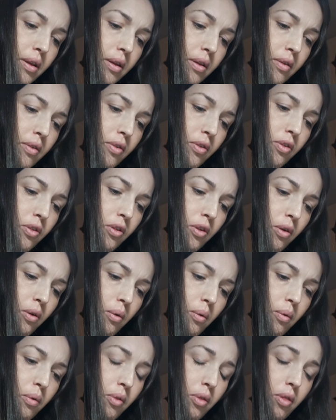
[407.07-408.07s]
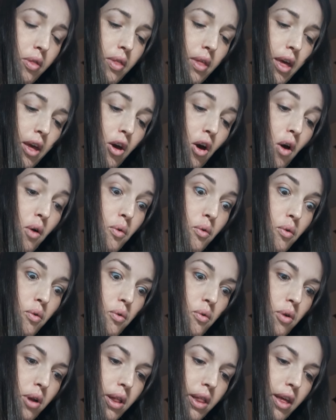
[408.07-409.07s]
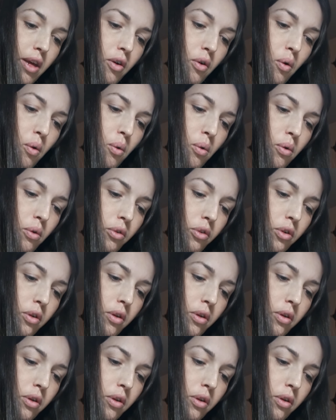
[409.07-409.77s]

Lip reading: So they got really cold.